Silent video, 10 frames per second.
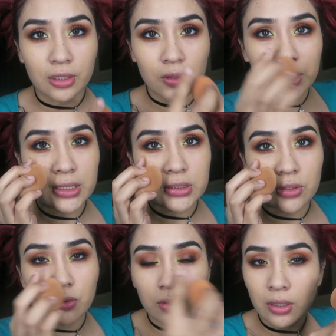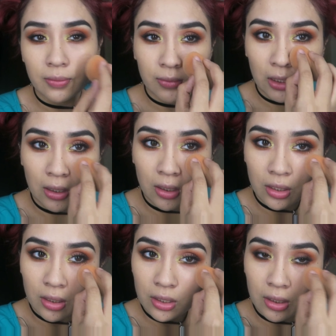Okay, so
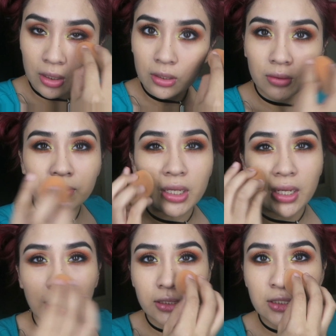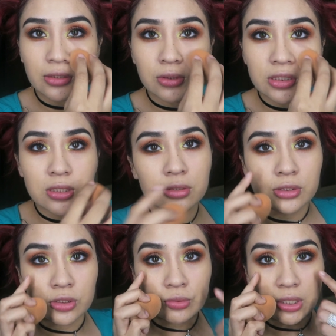my eyeshadow doesn't
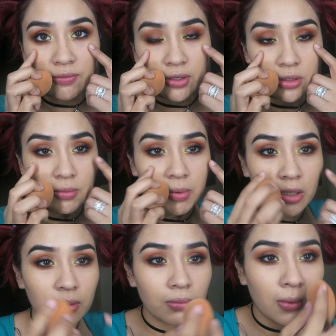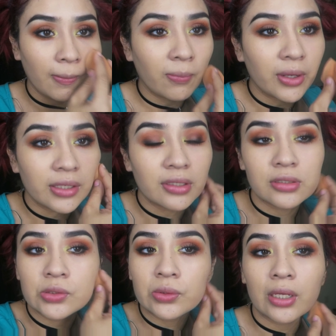look too even on the bottom, but
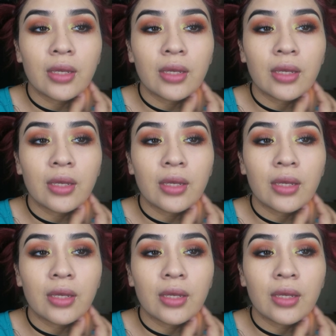it's okay.